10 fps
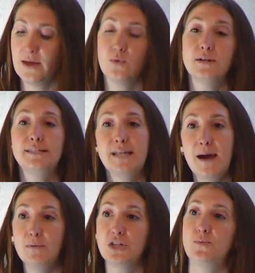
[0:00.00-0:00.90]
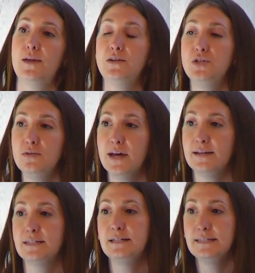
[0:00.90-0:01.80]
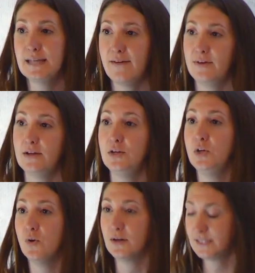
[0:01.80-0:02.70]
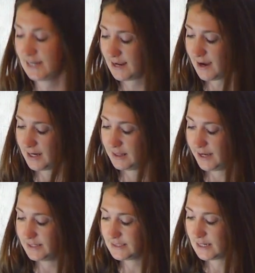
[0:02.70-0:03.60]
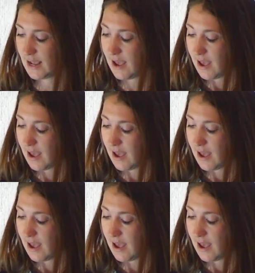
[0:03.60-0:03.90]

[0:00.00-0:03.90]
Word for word: that were established by the 2007 New York State guidelines.